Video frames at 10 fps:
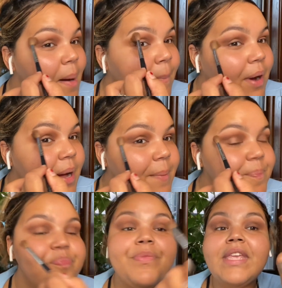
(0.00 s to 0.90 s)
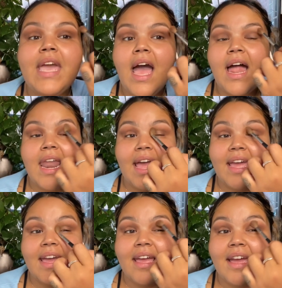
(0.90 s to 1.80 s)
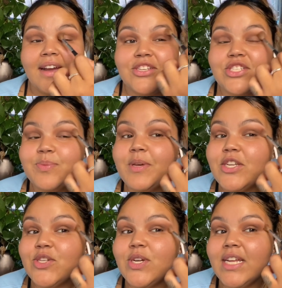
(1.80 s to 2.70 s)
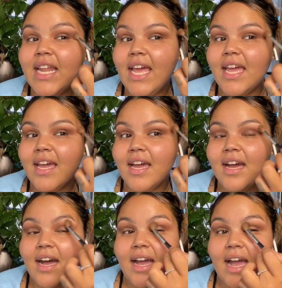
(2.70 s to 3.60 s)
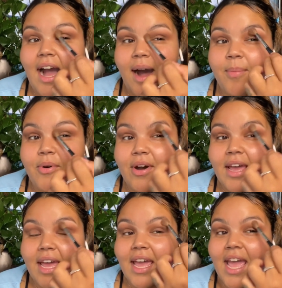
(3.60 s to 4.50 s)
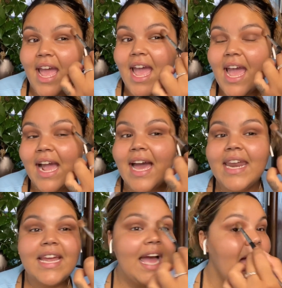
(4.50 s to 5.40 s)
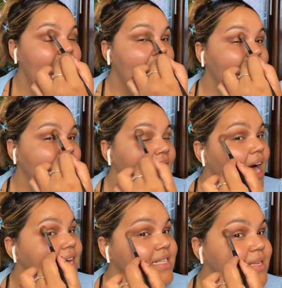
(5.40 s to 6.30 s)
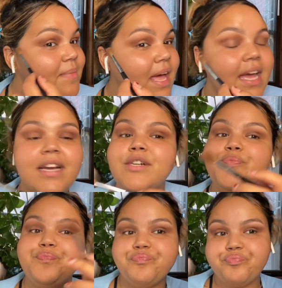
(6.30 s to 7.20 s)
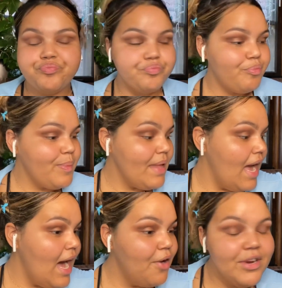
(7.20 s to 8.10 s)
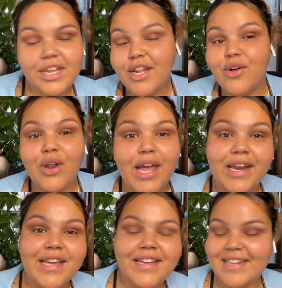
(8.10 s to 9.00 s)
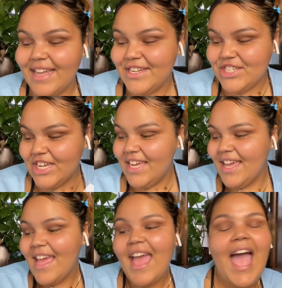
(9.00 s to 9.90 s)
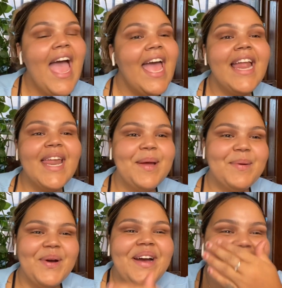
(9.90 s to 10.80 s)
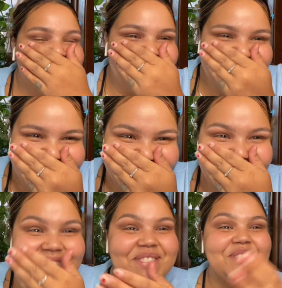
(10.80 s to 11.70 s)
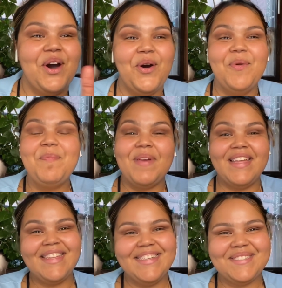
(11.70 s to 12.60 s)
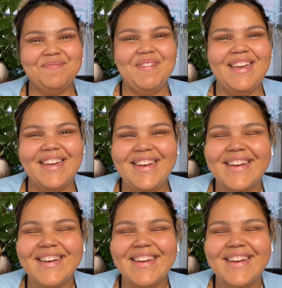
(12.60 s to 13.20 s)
But yeah, like just picturing like a cowboy kind of guy on some like howdy little lady like shit, it like it's so appealing to me.